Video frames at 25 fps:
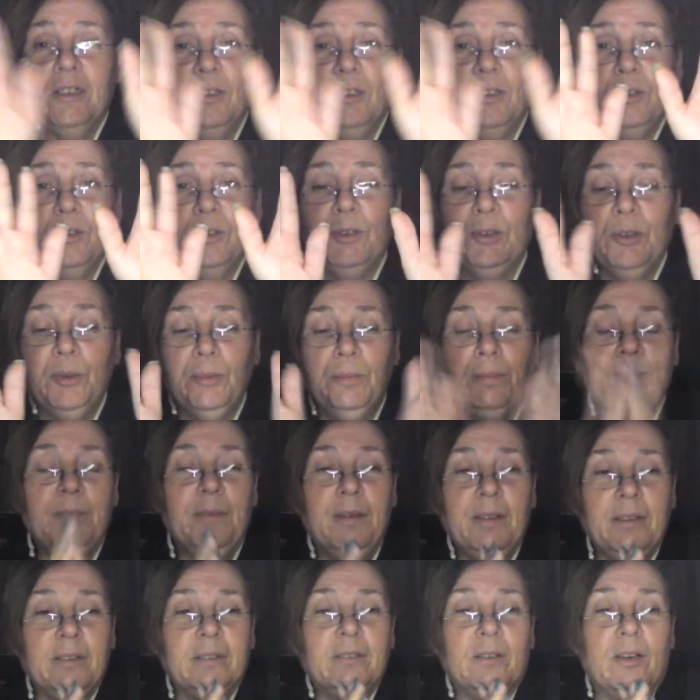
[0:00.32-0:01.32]
YouTube.
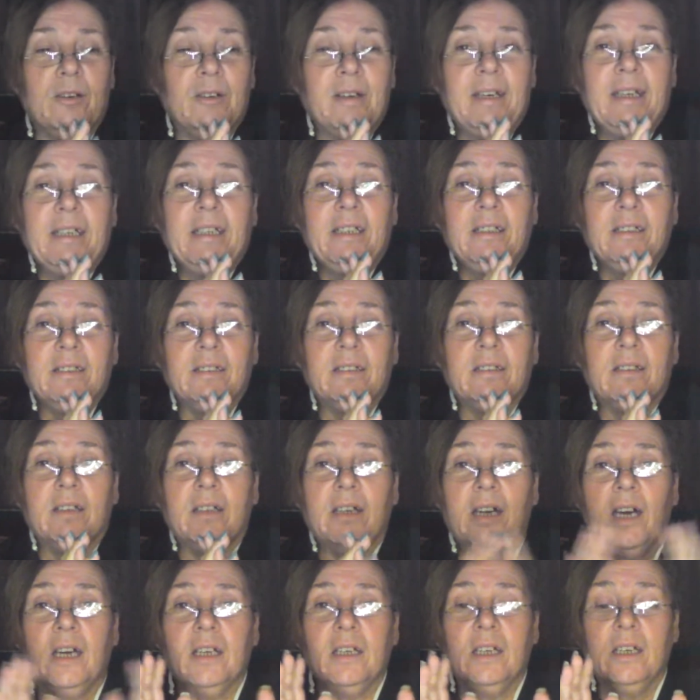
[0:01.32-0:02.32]
Okay,
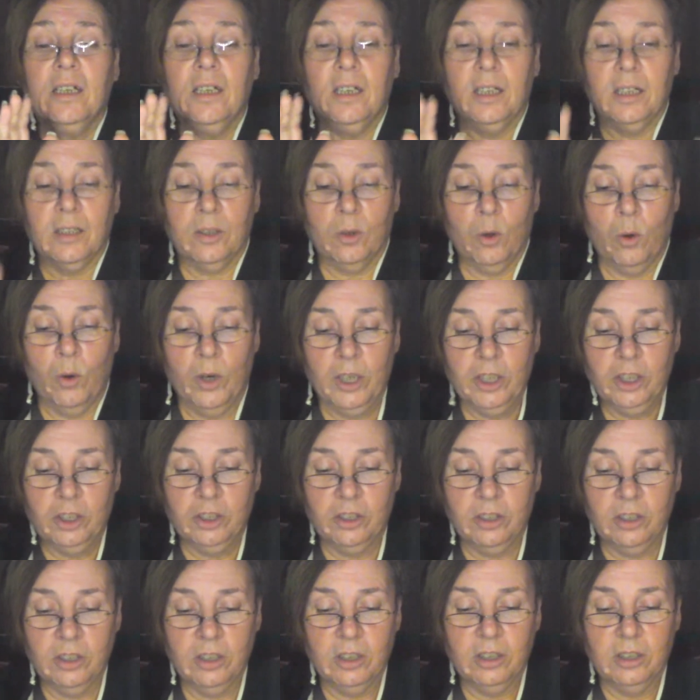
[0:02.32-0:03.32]
I got a
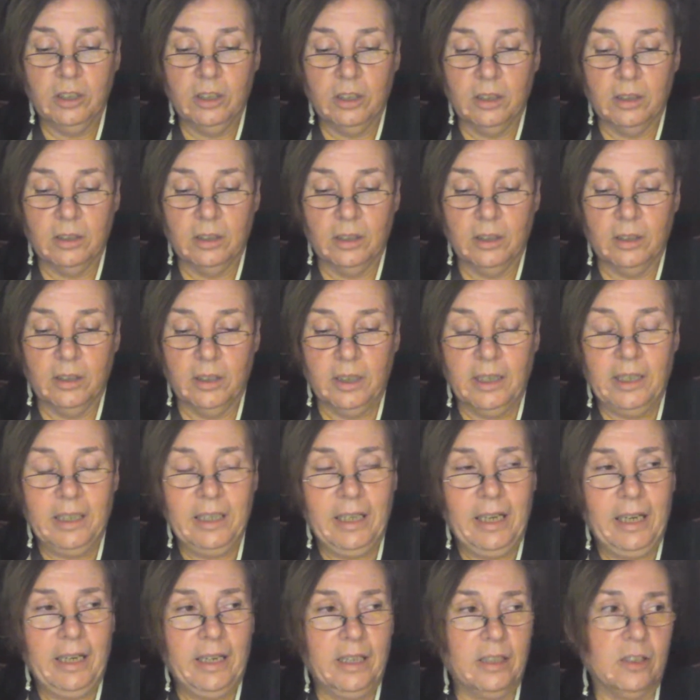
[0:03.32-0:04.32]
question and
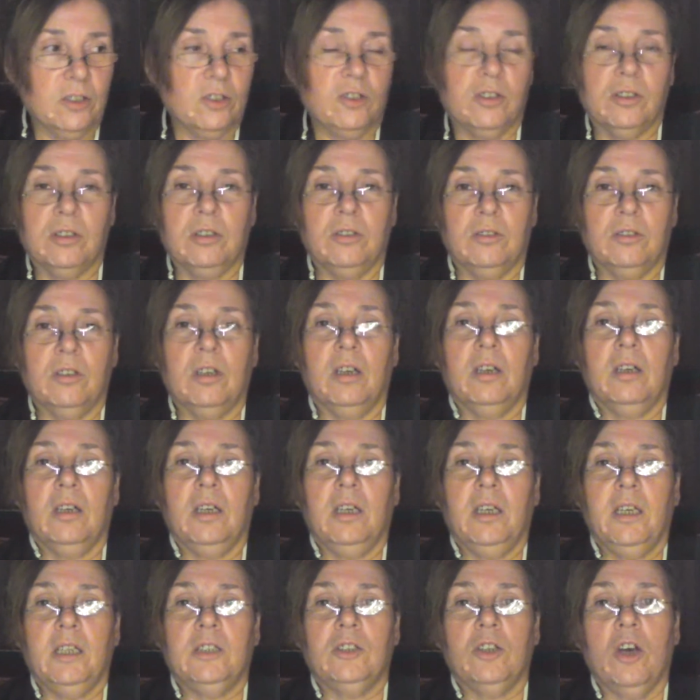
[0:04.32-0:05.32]
answer.
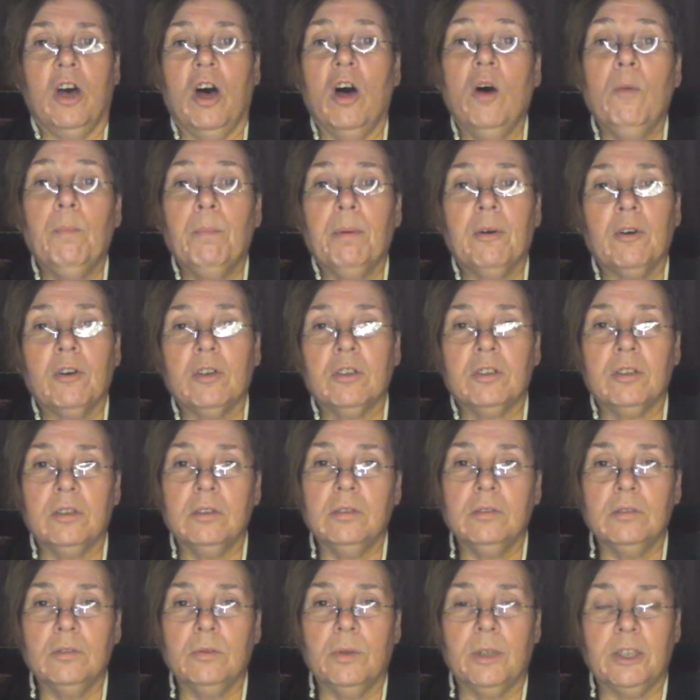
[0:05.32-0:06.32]
It's all
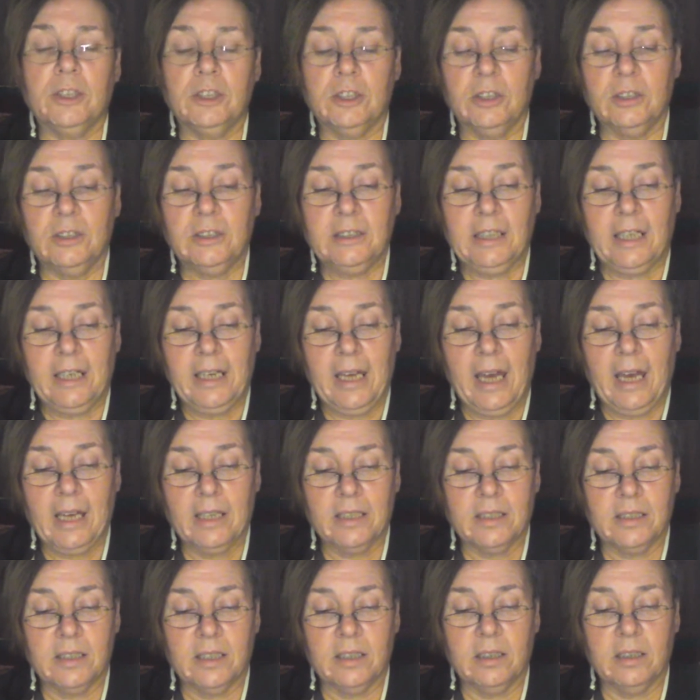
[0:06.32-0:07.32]
personal questions. I
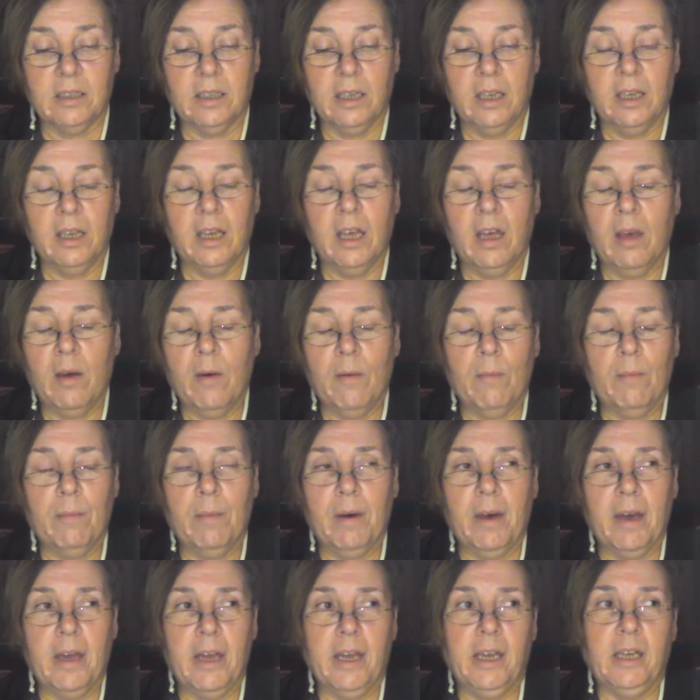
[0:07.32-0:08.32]
asked in
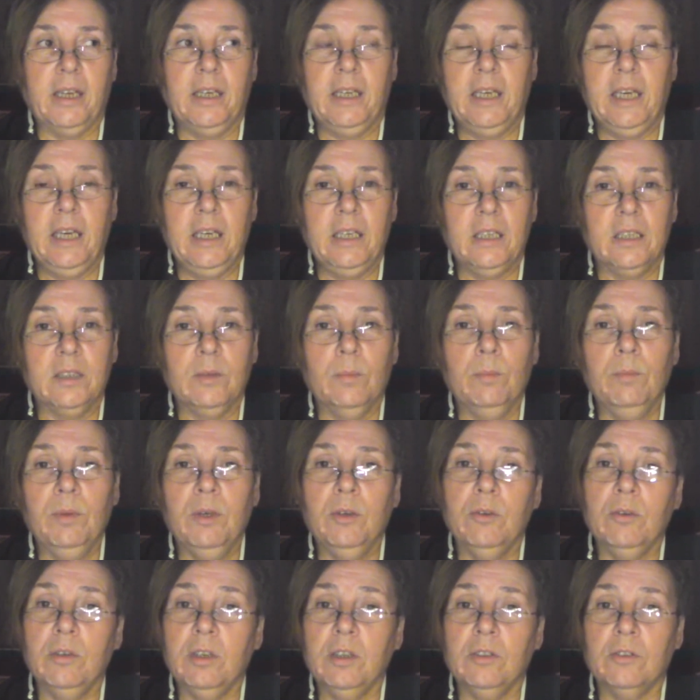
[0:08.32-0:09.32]
my Geeks and
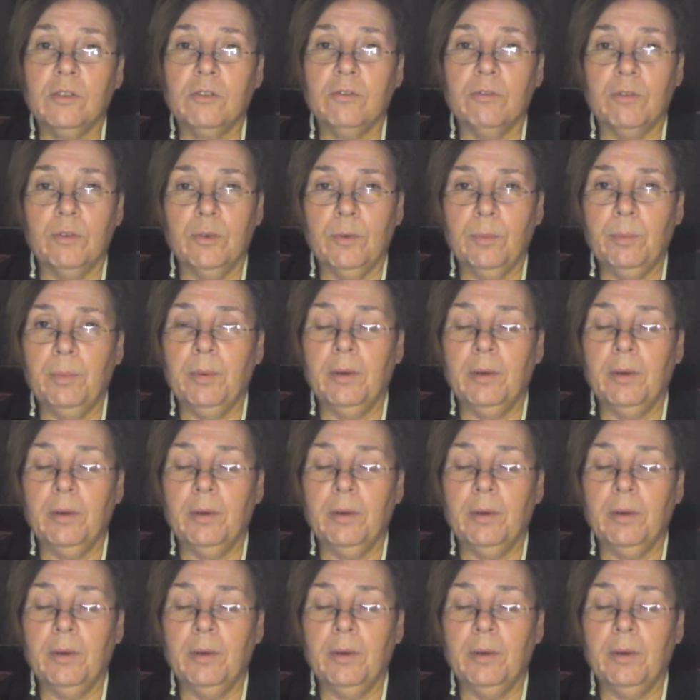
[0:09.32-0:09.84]
Beauties group